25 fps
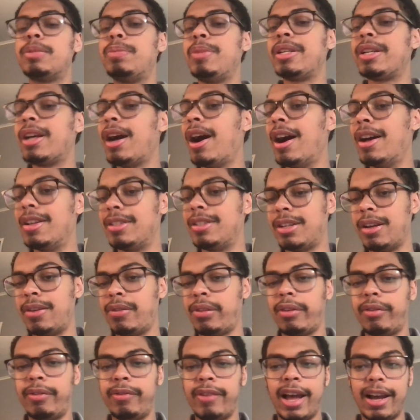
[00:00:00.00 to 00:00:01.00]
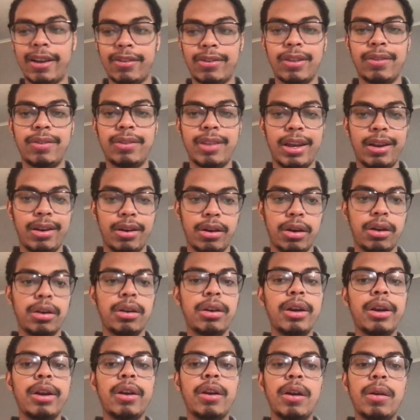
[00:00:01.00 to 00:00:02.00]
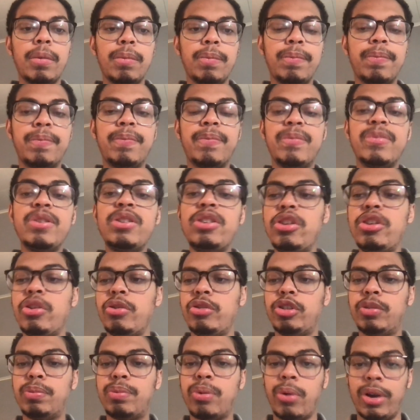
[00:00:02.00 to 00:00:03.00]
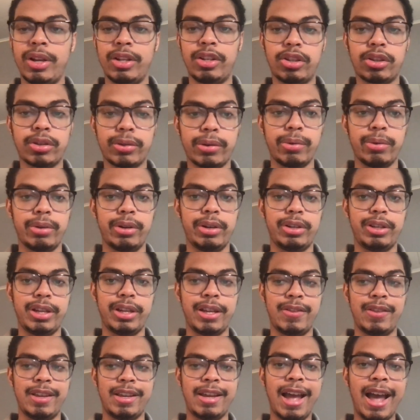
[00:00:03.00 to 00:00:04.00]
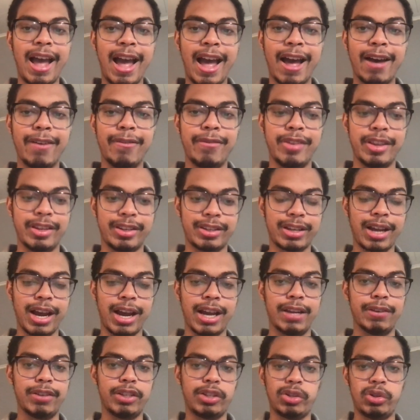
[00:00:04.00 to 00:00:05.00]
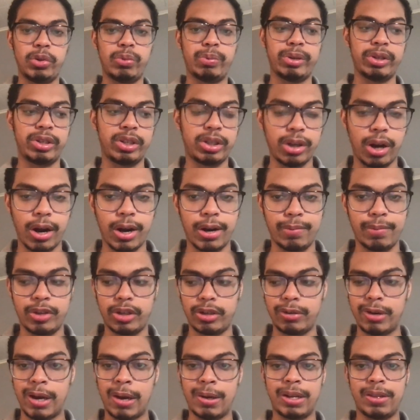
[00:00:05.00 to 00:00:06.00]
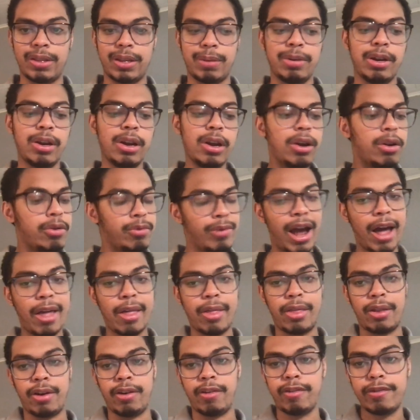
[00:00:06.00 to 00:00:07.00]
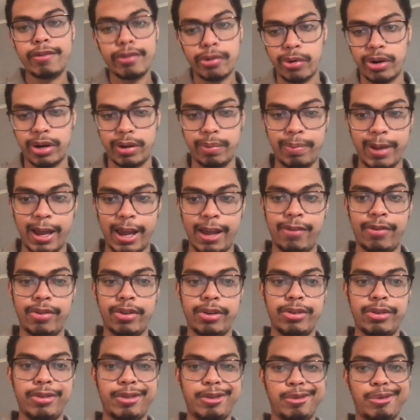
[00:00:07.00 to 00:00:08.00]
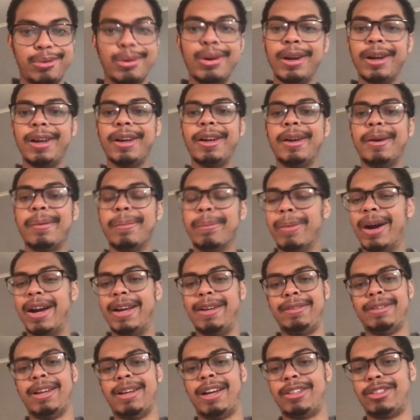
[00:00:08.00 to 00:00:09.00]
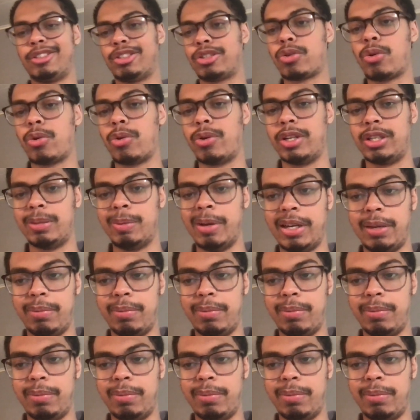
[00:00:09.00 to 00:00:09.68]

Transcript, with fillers: because of the fact that they are huge point scorers and they have this kind of superstardom surrounding them rather than a Florida Panther who might not score as many